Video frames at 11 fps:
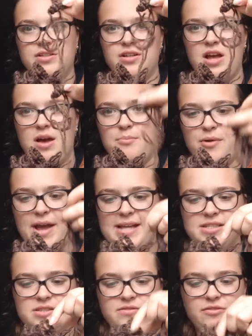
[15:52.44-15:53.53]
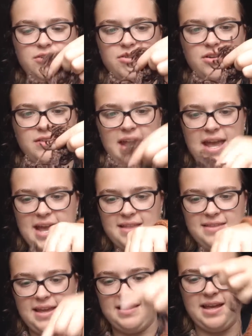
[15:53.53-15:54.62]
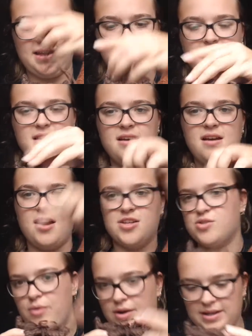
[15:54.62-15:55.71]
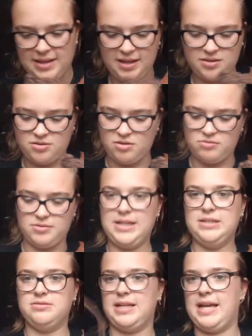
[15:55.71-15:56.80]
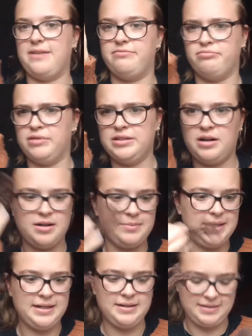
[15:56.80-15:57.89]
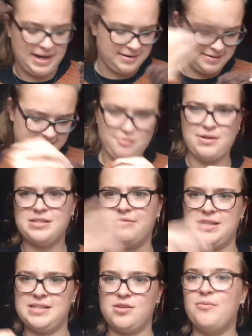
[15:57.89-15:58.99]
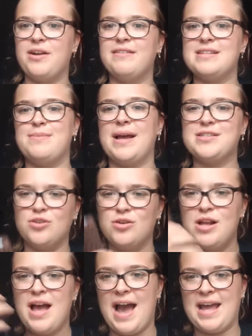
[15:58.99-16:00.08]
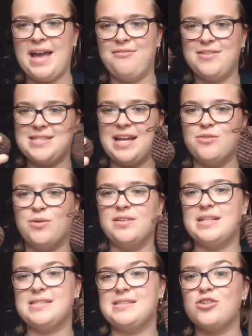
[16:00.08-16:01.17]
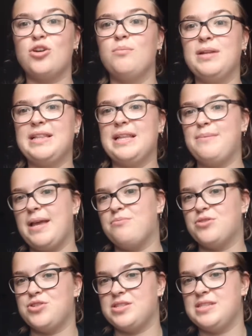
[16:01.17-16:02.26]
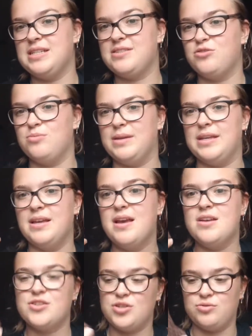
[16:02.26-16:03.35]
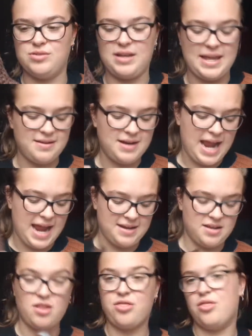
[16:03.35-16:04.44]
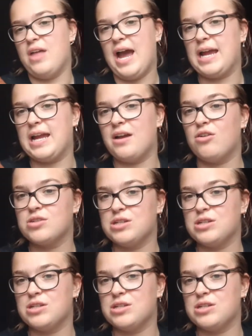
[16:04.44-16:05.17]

a branch for on the head, and like a swirly thing to go around. I have one arm here, and the rest of it is somewhere in this bag. So I have a second one that's completely made but just needs to be sewn together. And I also